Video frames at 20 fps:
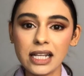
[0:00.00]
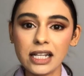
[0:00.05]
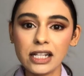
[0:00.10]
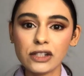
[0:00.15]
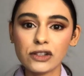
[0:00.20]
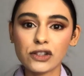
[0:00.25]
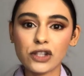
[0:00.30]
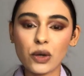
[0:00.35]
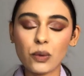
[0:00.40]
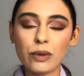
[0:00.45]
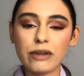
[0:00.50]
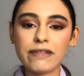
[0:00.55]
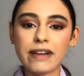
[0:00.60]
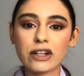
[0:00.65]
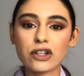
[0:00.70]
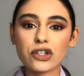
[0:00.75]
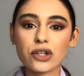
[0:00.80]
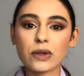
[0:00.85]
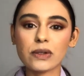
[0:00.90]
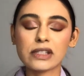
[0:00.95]
So we've had
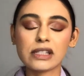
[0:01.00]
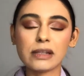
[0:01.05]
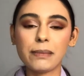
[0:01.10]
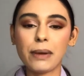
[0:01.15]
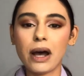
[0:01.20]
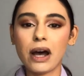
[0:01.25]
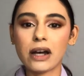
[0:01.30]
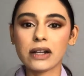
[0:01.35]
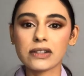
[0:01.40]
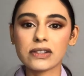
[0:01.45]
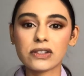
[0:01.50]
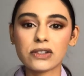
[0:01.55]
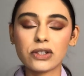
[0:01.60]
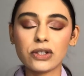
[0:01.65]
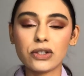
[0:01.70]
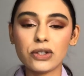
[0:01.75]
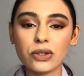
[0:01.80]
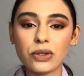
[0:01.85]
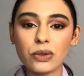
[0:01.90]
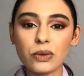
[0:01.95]
shows in the past to
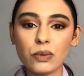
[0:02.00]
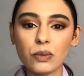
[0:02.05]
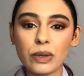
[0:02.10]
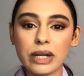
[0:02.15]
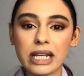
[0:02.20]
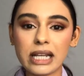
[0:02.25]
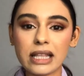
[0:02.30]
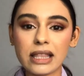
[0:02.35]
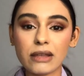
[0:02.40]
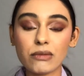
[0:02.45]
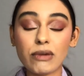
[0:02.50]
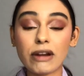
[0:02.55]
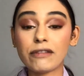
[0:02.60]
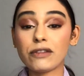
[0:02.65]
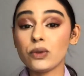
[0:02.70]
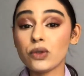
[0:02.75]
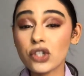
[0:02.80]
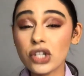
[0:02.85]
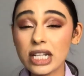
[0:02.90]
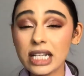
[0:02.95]
do with
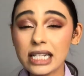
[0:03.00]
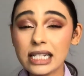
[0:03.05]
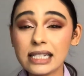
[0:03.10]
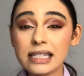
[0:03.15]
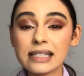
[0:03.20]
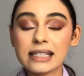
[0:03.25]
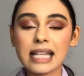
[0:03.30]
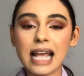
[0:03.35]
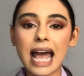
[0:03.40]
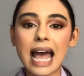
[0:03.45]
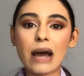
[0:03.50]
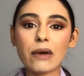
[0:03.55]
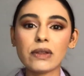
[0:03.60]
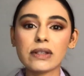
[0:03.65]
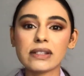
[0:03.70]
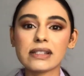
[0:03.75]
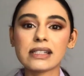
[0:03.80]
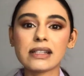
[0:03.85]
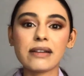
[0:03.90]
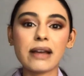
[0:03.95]
refugees, how
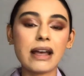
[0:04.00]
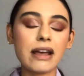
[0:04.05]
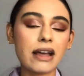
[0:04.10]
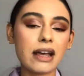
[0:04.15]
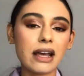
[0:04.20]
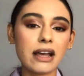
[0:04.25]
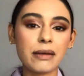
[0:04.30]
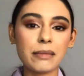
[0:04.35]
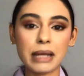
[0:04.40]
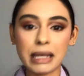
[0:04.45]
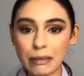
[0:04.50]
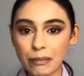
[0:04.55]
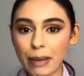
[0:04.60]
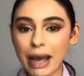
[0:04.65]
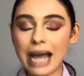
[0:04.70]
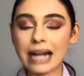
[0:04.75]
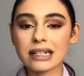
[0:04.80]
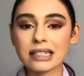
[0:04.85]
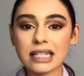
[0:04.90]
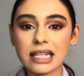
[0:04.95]
this is
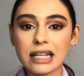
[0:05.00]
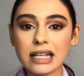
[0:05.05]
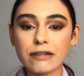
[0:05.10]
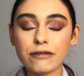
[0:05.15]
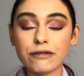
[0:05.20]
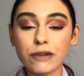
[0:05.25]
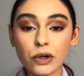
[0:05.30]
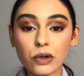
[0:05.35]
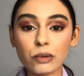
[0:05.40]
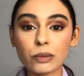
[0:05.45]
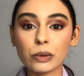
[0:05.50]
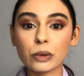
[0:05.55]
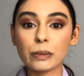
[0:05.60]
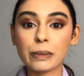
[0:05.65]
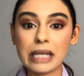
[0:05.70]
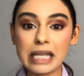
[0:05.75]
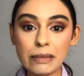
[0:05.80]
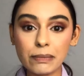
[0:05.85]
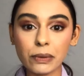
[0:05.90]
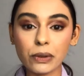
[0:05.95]
impacting vulnerable
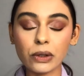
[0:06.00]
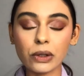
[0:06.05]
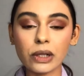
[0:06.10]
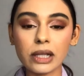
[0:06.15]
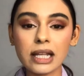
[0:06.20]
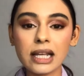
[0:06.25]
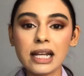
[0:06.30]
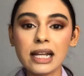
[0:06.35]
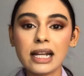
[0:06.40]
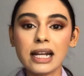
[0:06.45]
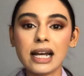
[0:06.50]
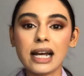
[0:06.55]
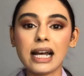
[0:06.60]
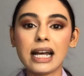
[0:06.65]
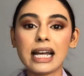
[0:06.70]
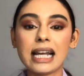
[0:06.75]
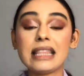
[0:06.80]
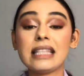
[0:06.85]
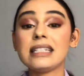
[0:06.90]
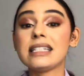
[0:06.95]
people
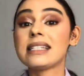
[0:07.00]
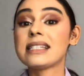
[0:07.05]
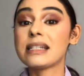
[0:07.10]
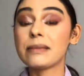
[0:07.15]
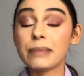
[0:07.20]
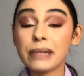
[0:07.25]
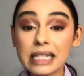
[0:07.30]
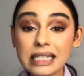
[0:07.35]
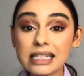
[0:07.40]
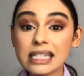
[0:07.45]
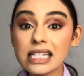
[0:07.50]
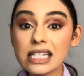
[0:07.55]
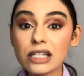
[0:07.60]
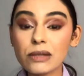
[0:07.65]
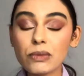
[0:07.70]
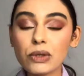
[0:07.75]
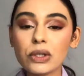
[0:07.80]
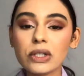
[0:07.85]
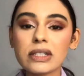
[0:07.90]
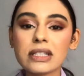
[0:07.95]
in the disability
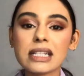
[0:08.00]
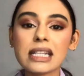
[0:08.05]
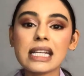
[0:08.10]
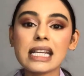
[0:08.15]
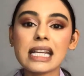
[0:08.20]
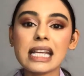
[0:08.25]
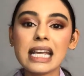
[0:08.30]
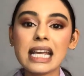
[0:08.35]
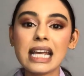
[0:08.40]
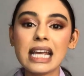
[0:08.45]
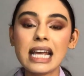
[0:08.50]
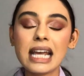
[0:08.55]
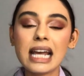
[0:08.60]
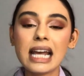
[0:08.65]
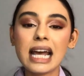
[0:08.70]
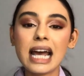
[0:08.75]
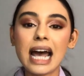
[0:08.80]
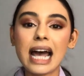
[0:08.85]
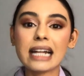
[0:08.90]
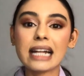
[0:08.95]
community.
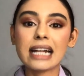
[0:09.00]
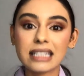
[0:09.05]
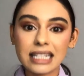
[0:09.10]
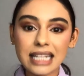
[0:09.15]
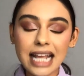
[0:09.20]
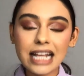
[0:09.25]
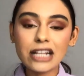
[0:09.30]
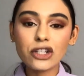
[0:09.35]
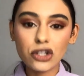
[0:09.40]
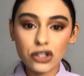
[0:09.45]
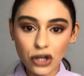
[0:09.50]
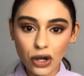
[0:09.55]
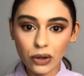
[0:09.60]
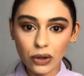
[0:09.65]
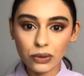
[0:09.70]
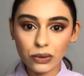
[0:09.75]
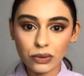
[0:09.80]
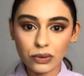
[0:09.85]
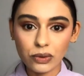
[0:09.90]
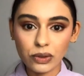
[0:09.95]
And today's
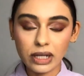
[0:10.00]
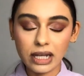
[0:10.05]
show